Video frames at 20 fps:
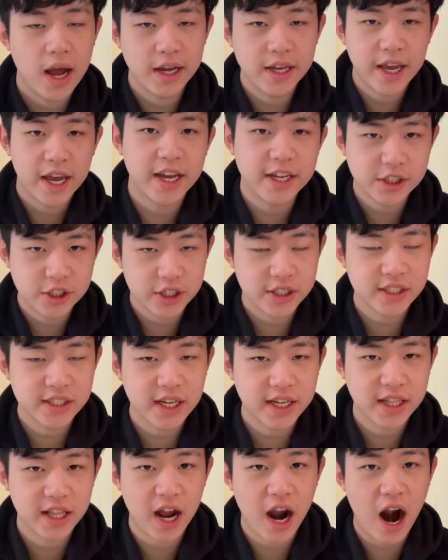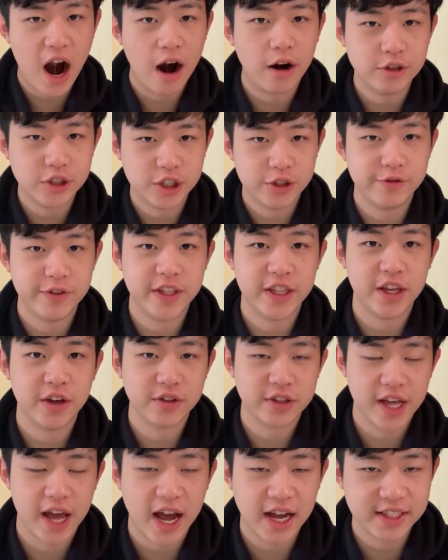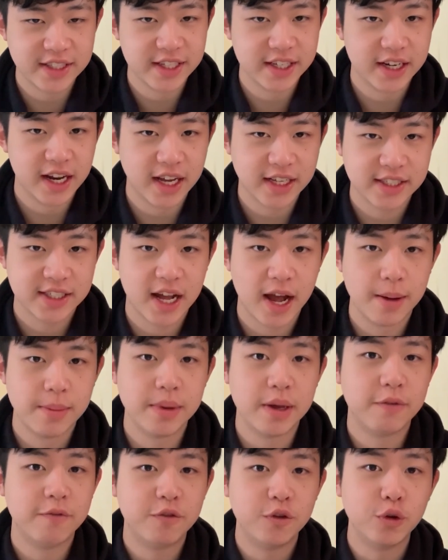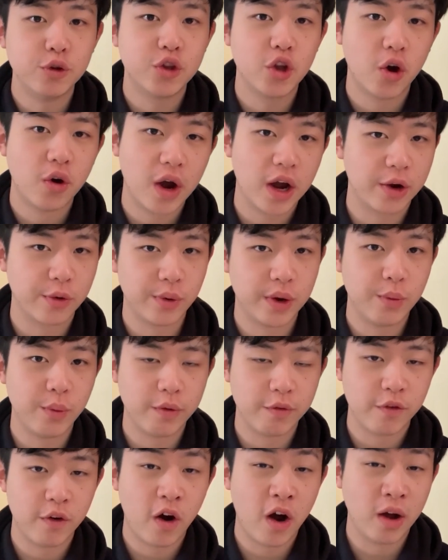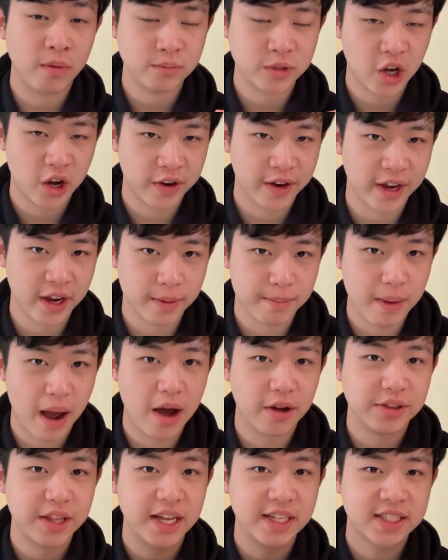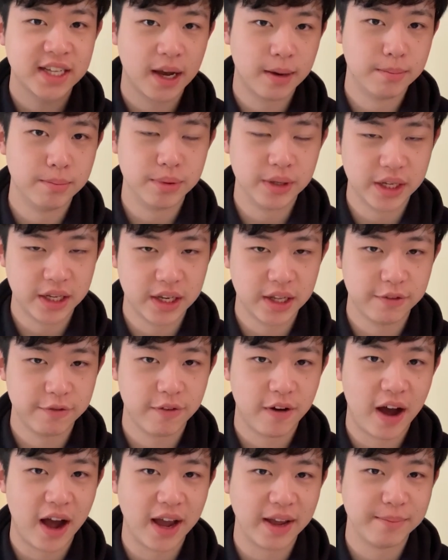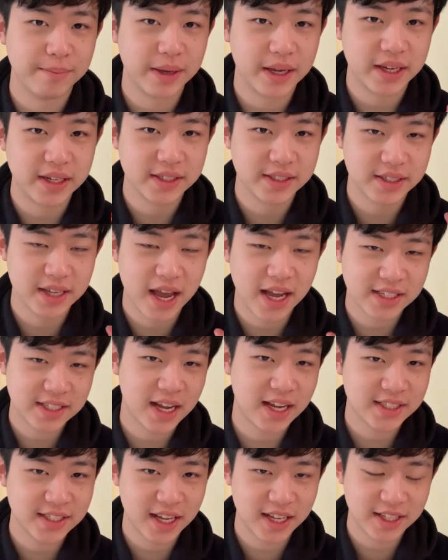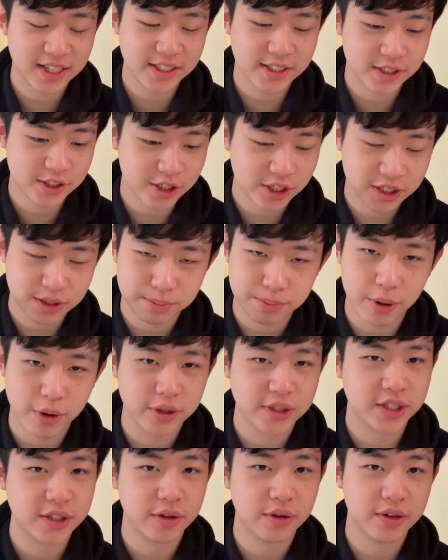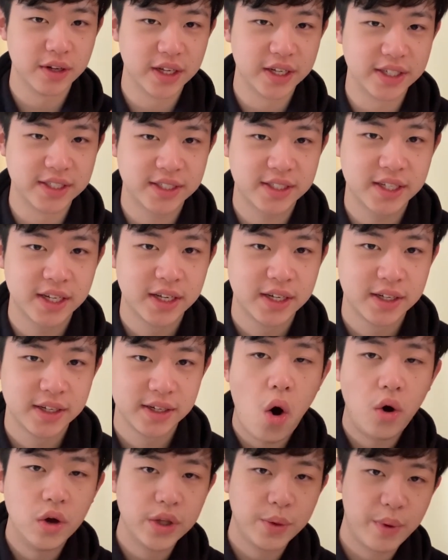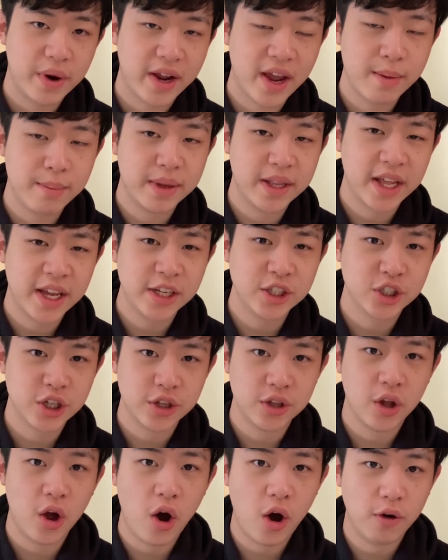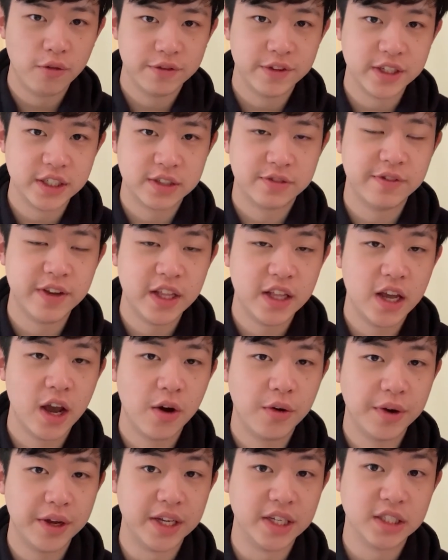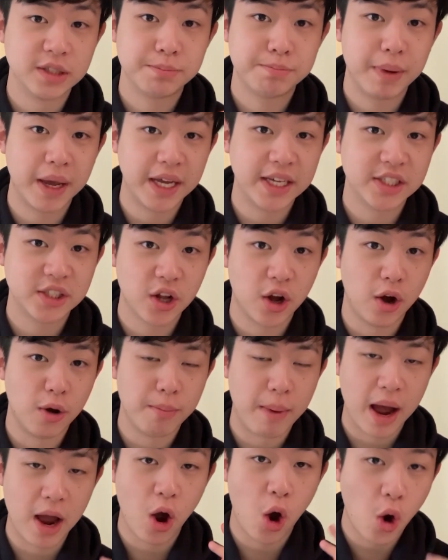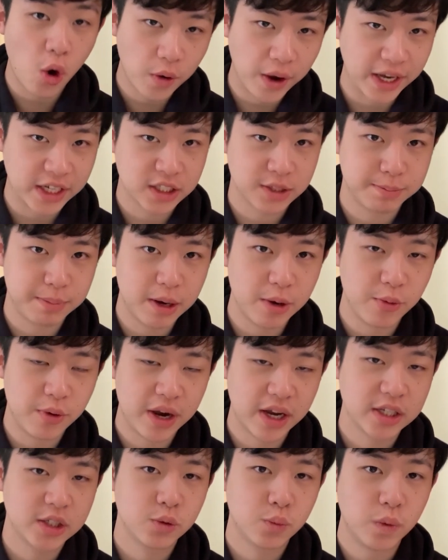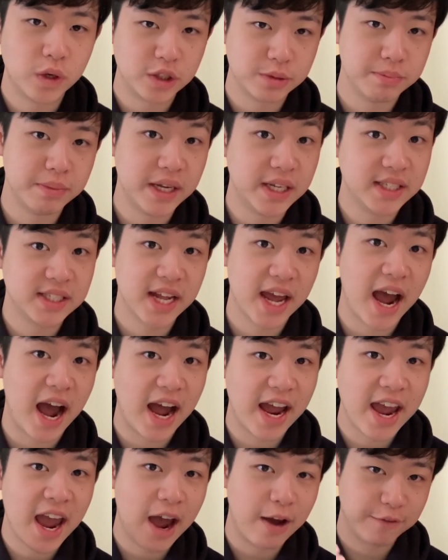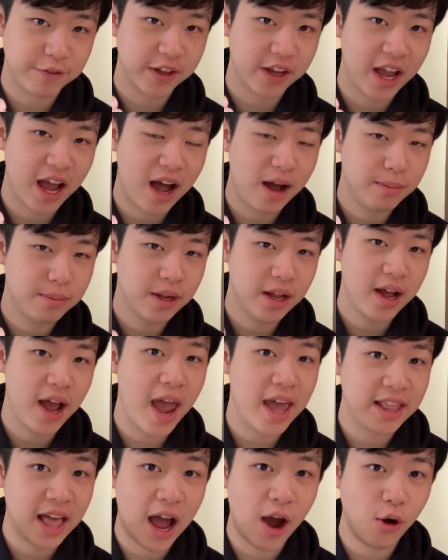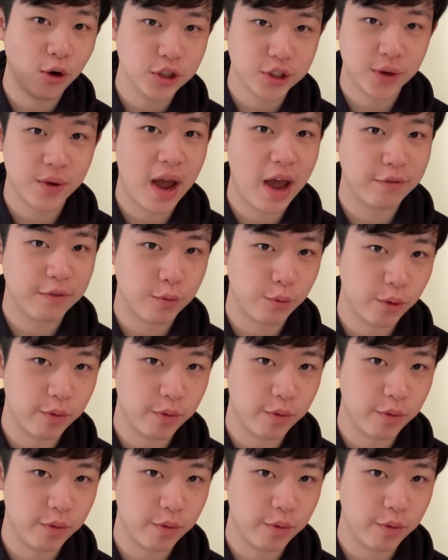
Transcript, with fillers: Again, just like the RG video that I did last time, if you don't agree with what I'm talking about, that's completely fine because as I said, this is just a personal list. All the recommendation of this video is based on my own experience, which means that I have the Gunpla and I also have a